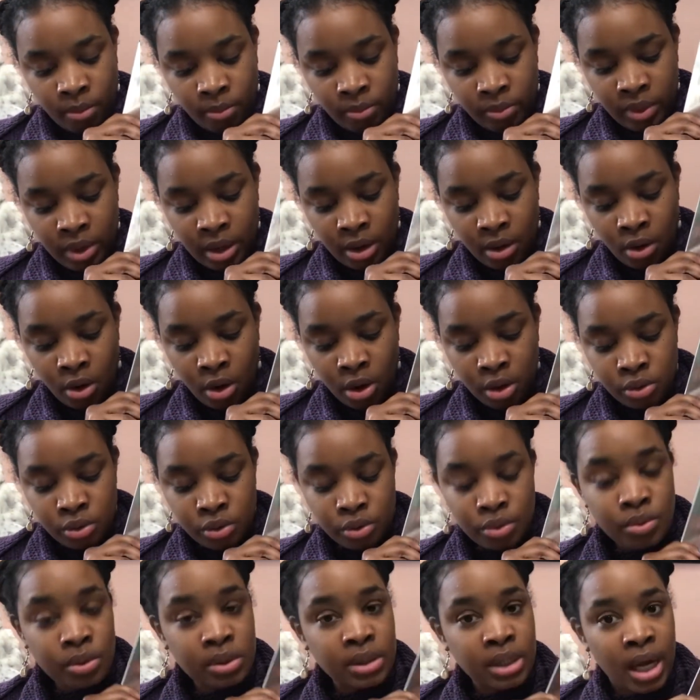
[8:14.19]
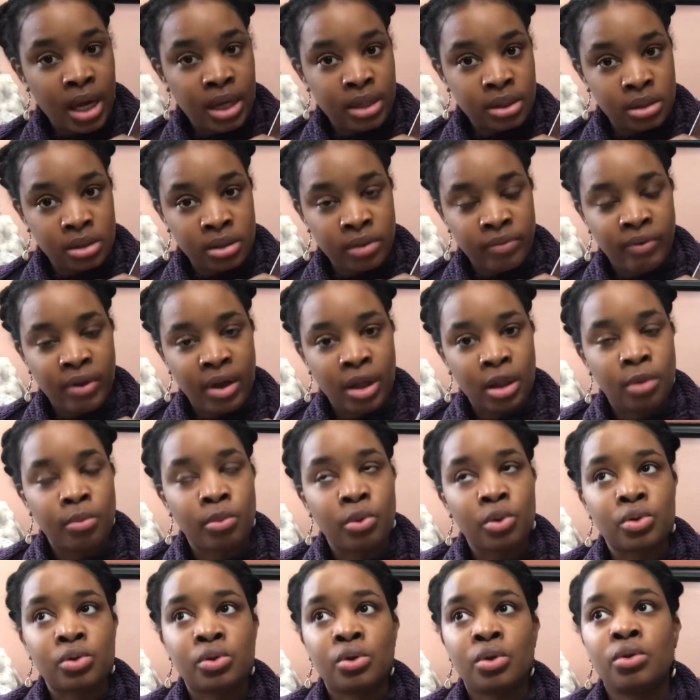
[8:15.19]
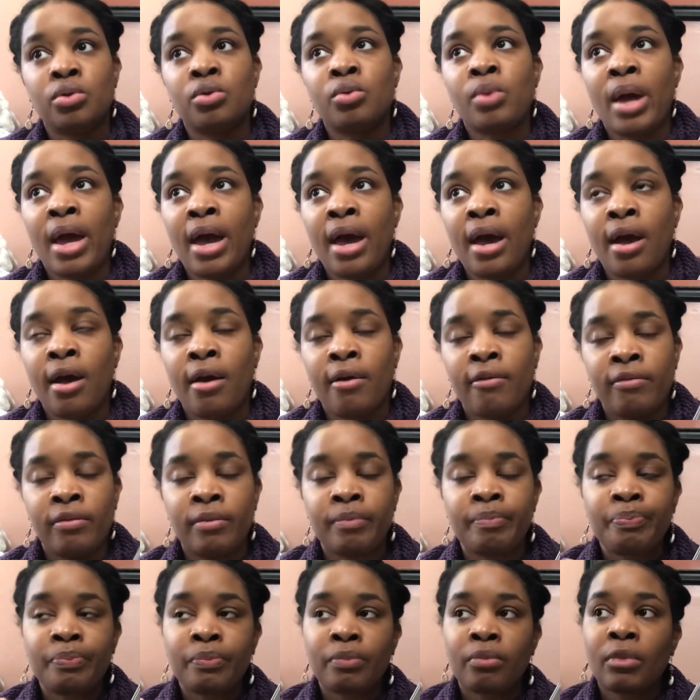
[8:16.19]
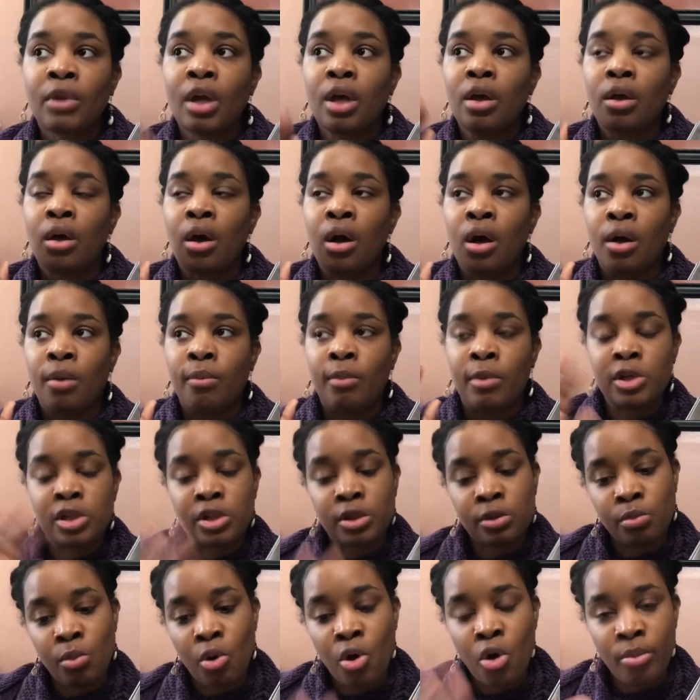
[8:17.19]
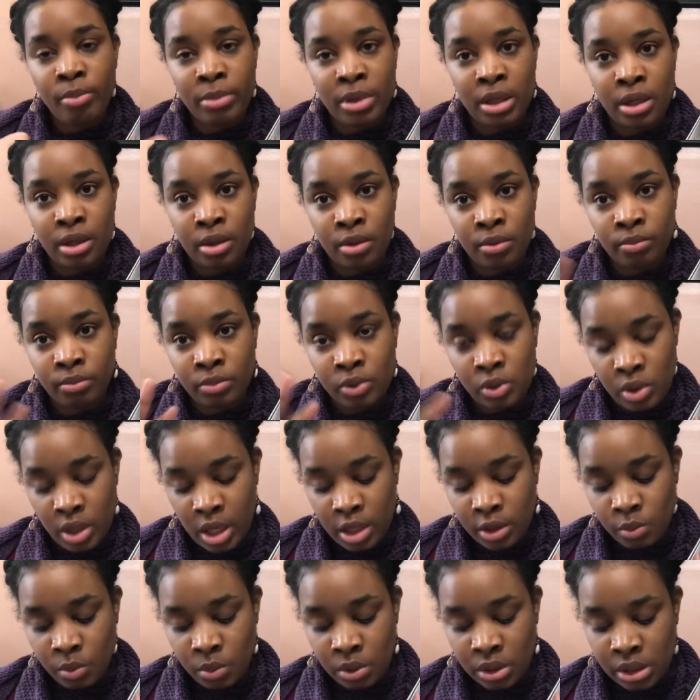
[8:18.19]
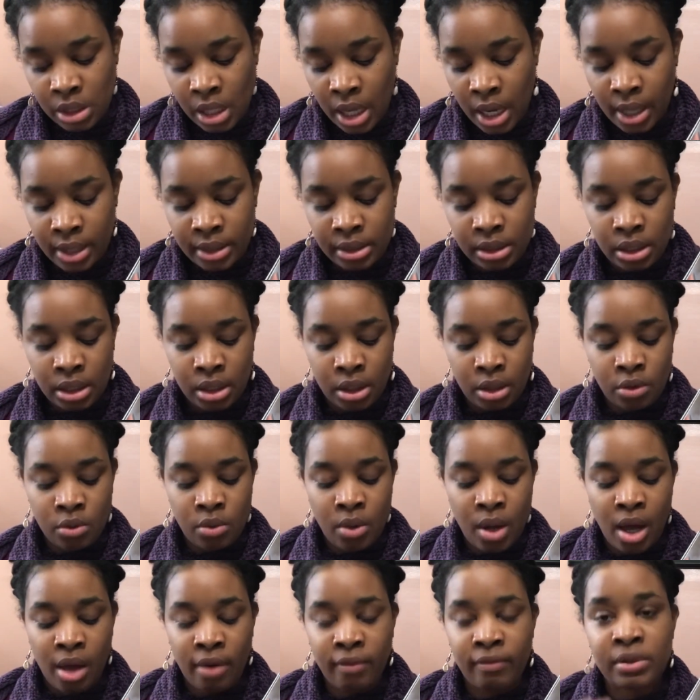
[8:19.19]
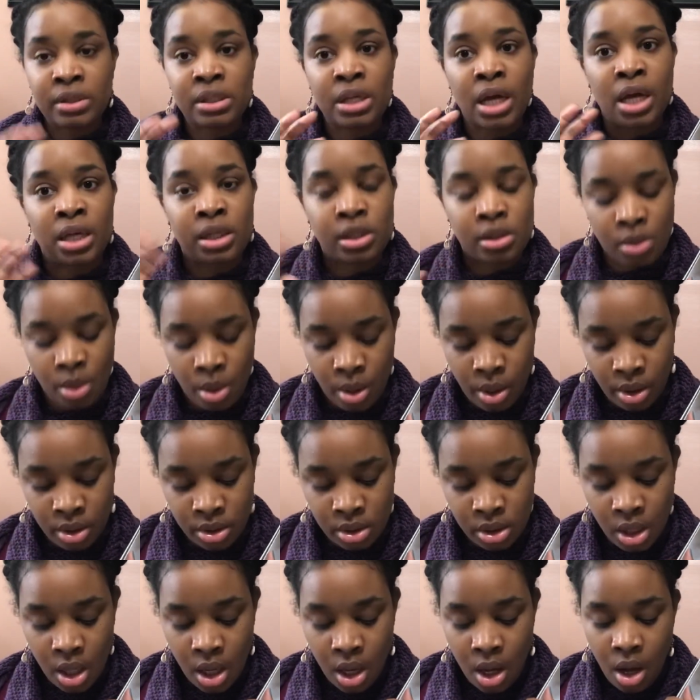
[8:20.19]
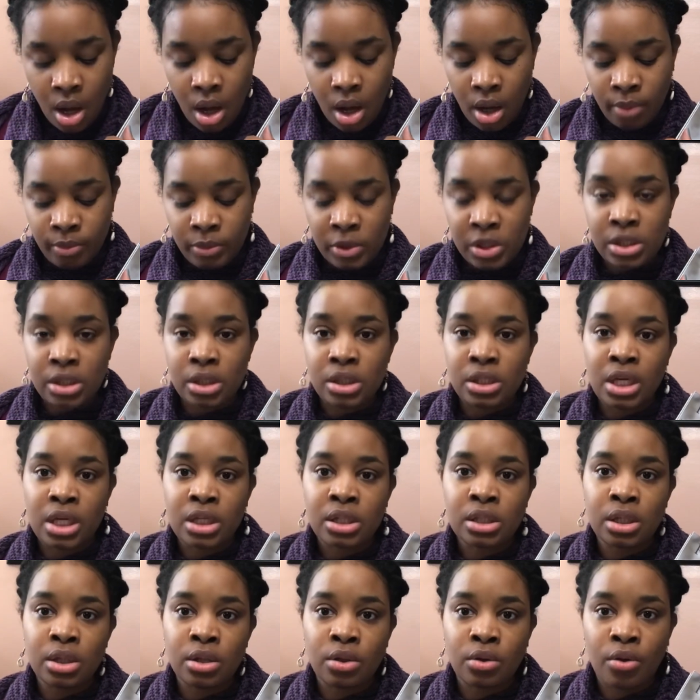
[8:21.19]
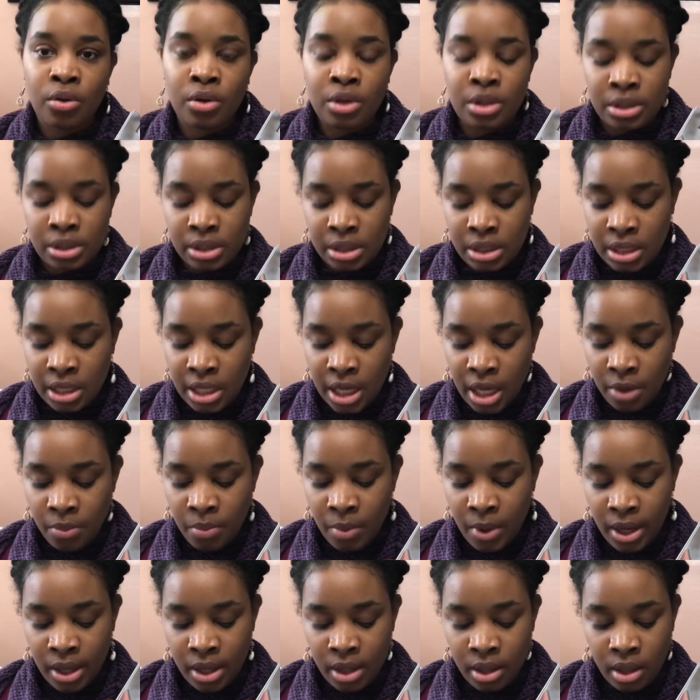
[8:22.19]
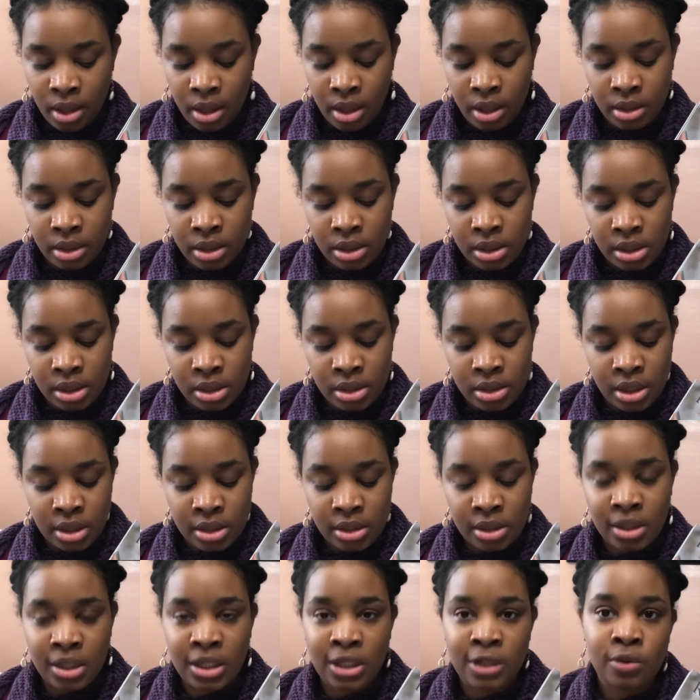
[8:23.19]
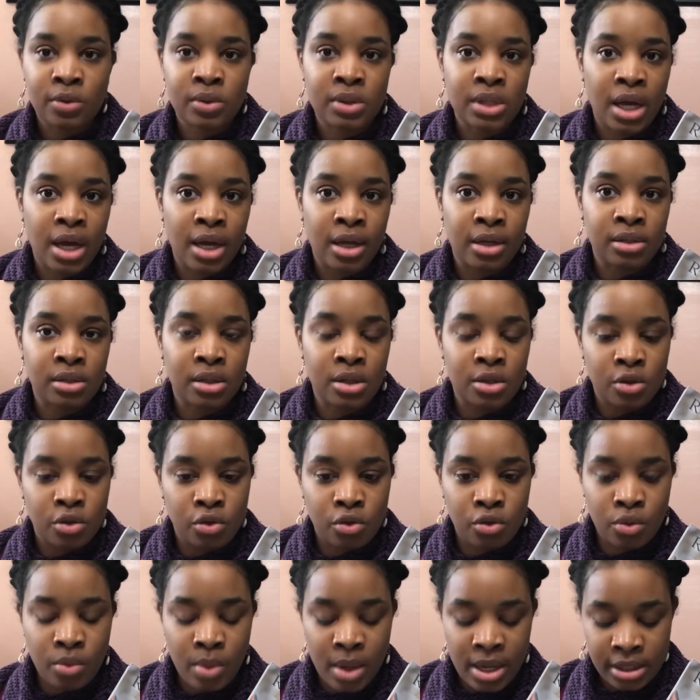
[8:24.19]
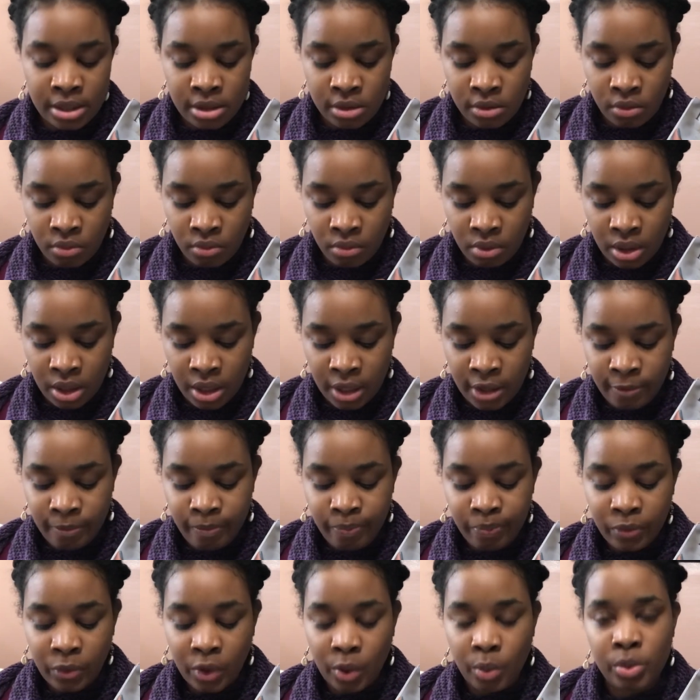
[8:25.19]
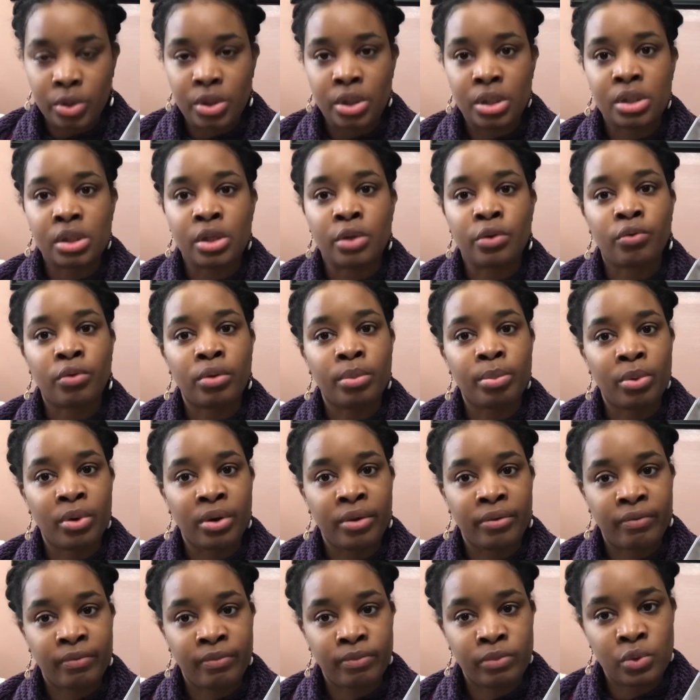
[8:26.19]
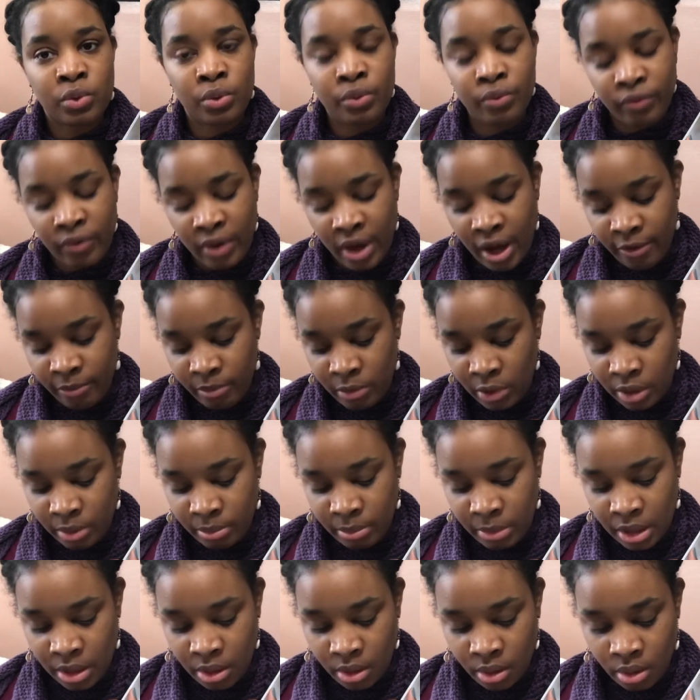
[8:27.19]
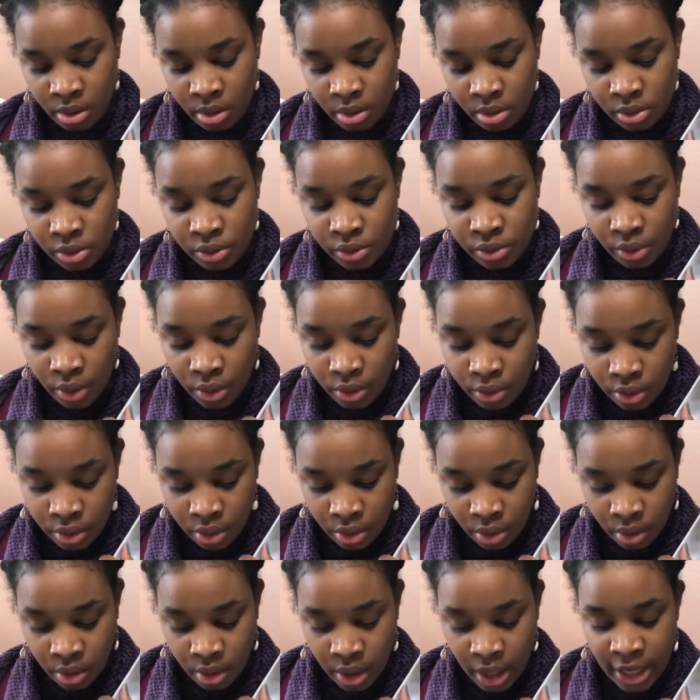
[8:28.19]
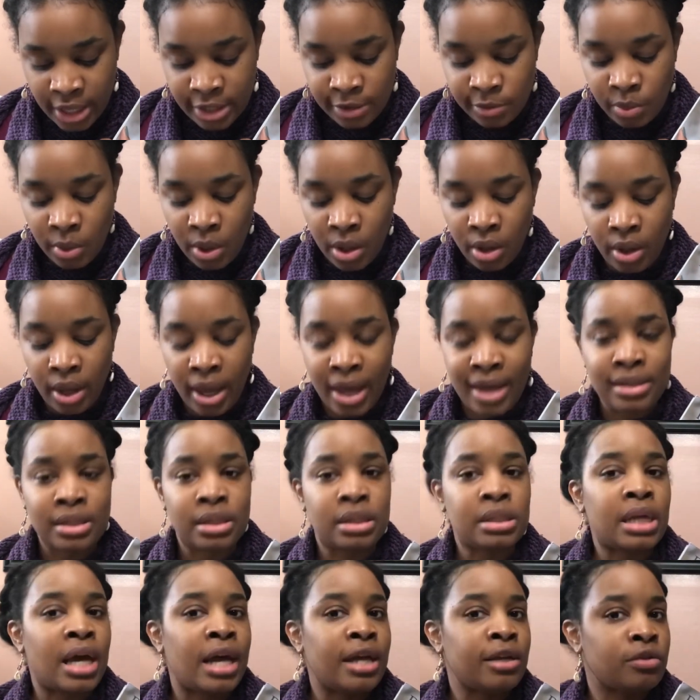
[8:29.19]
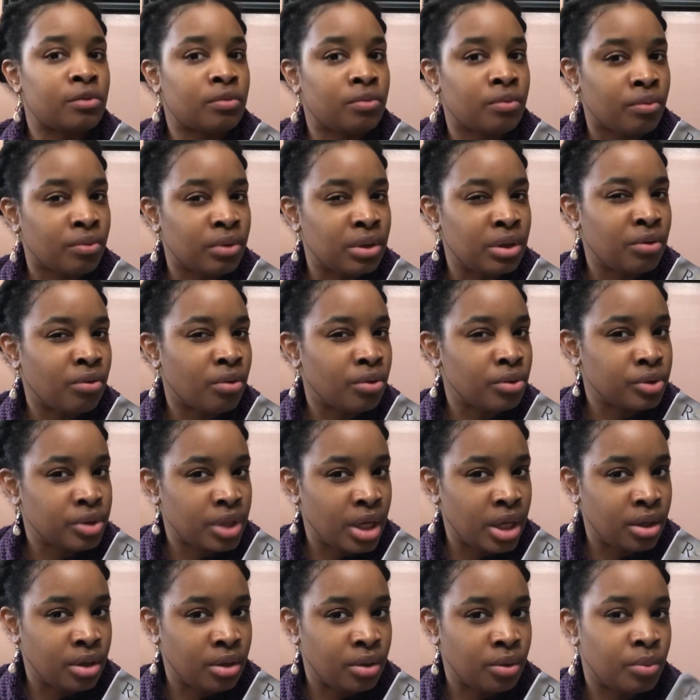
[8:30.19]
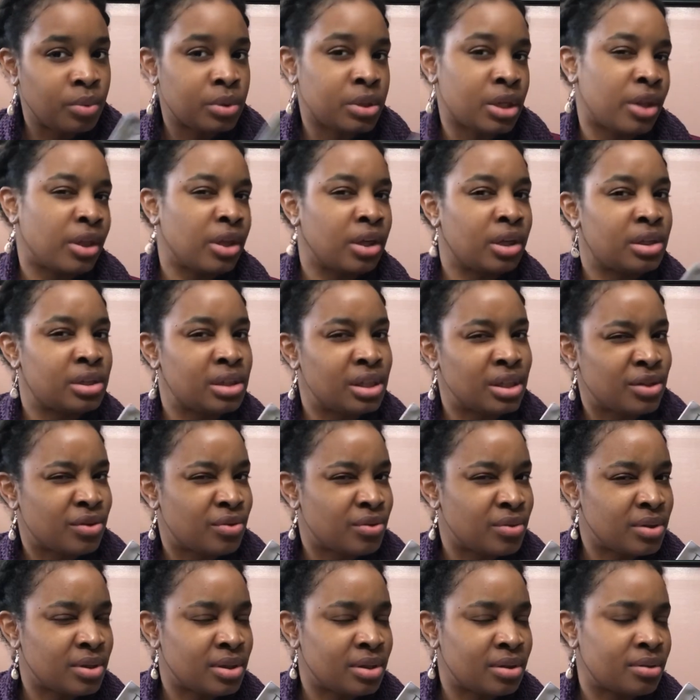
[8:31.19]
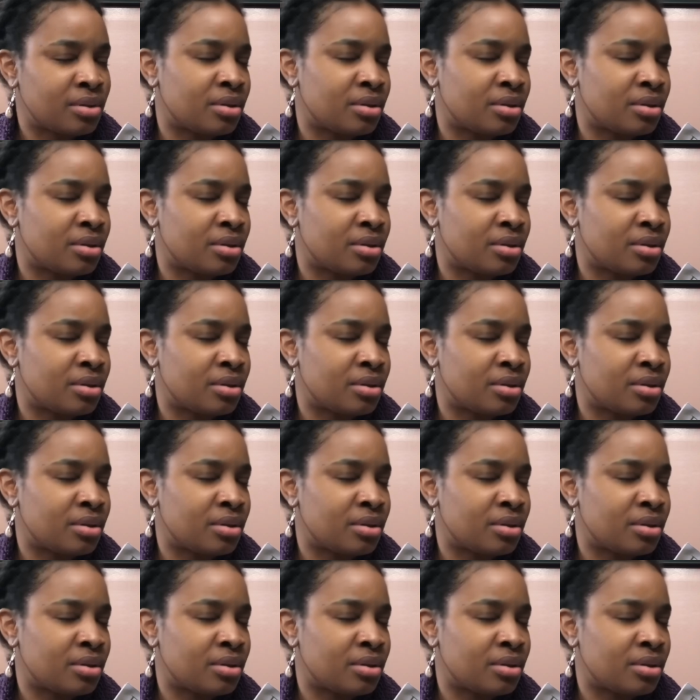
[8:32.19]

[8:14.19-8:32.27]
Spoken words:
There are 2 sizes available. So you have a small medium, so that's one size, and then you have a size large. The suggested yarn is DK weight, and the suggested needle size is US 3, which is a 3.25mm circular, as well as a size 3 crochet hook, which I think is interesting.